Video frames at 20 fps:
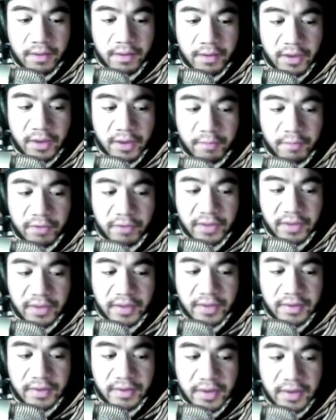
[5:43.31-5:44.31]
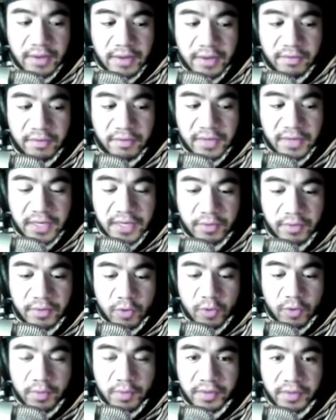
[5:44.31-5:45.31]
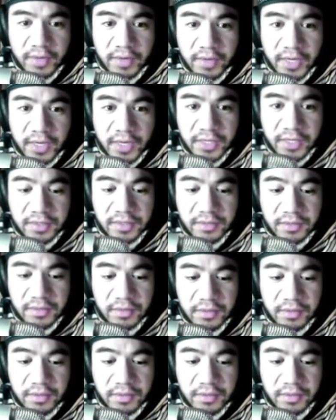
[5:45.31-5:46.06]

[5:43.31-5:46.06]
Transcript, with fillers: I pray that Adonai would open their eyes